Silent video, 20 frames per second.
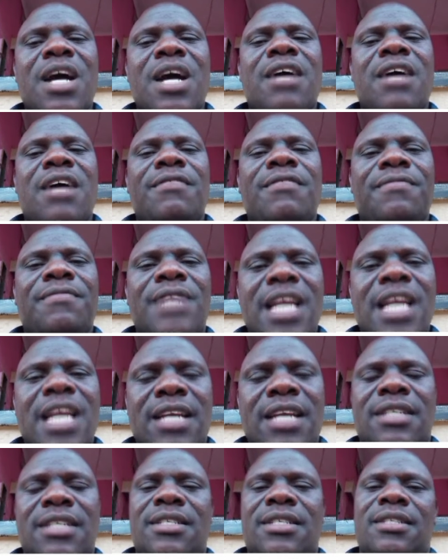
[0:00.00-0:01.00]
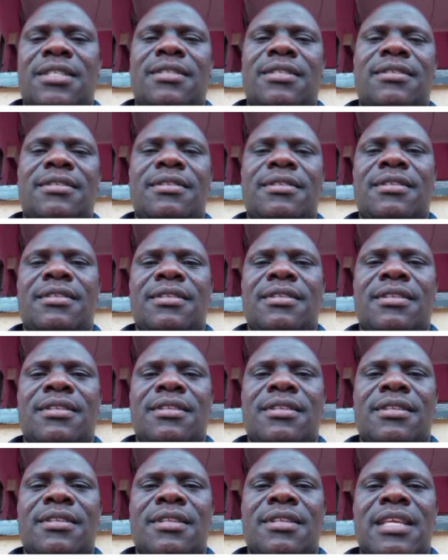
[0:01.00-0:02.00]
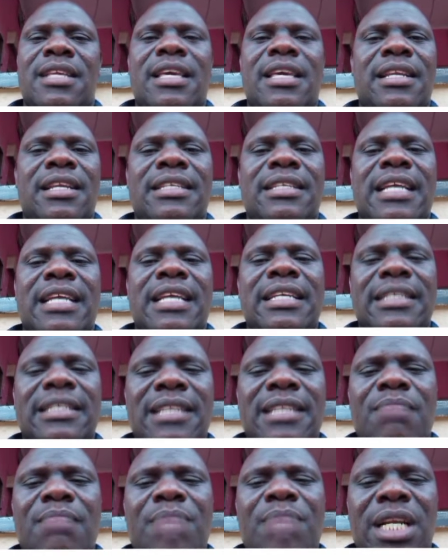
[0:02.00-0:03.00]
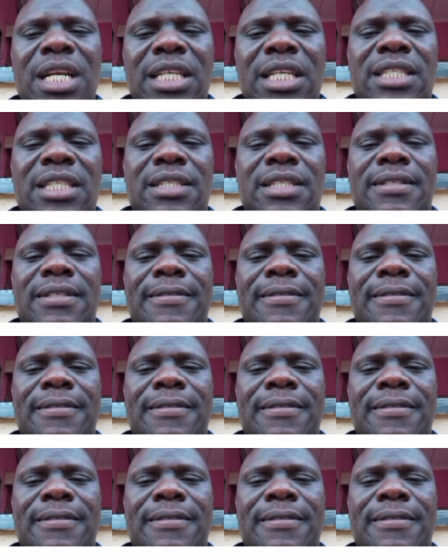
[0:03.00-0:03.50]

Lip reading: have learned. It is a disability.